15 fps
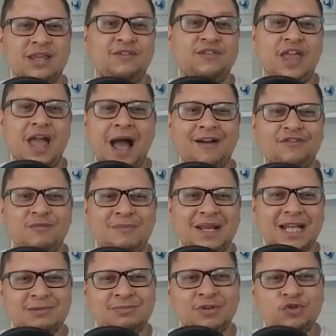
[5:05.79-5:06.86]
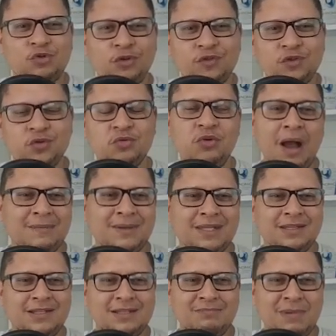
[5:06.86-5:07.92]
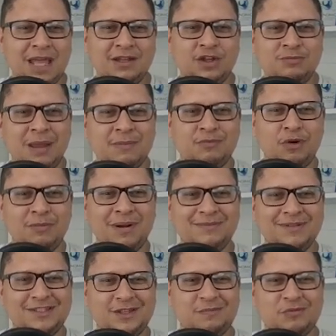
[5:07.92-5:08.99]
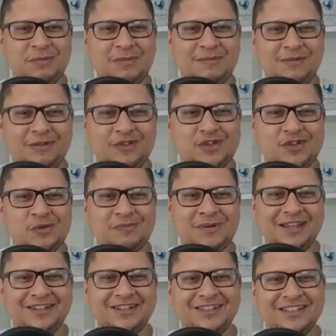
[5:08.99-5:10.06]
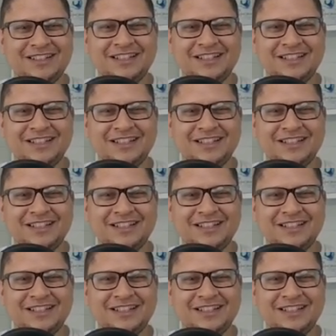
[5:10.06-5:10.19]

If they have a management review, I mean, it's not my problem, it's the problem of the supplier.